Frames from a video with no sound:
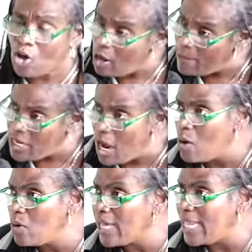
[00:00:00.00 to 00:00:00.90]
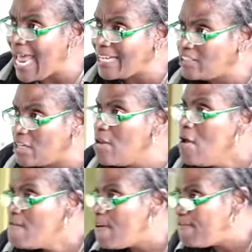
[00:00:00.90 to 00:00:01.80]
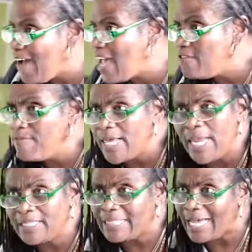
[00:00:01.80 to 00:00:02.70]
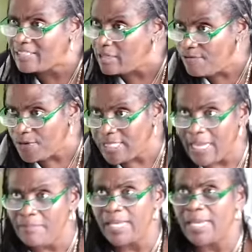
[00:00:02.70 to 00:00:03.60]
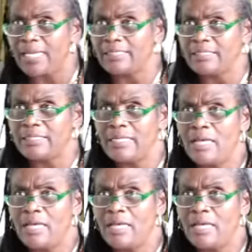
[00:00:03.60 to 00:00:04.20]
coming out and acting for 5 minutes, acting for 10 minutes.